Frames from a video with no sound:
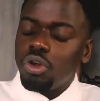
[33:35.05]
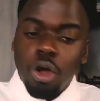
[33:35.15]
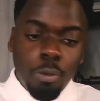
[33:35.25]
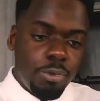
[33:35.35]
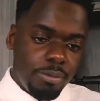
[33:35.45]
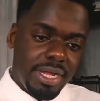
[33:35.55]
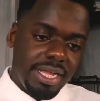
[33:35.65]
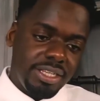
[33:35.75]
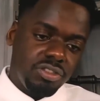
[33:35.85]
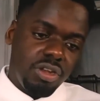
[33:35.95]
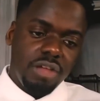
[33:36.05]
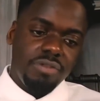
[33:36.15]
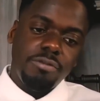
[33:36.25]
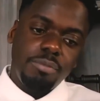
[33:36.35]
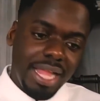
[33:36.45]
compromise your love
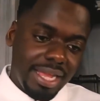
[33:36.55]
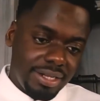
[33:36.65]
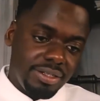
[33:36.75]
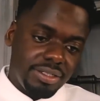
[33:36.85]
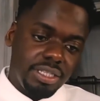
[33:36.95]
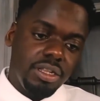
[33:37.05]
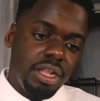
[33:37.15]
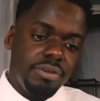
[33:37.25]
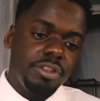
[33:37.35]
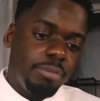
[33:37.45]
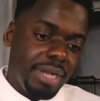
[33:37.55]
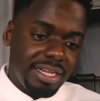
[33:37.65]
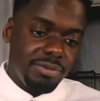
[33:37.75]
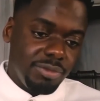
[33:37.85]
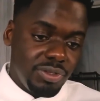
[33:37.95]
of Blackness and your love of the Black
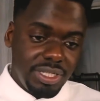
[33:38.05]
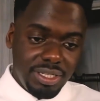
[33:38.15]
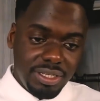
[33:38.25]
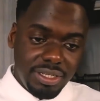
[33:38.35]
community.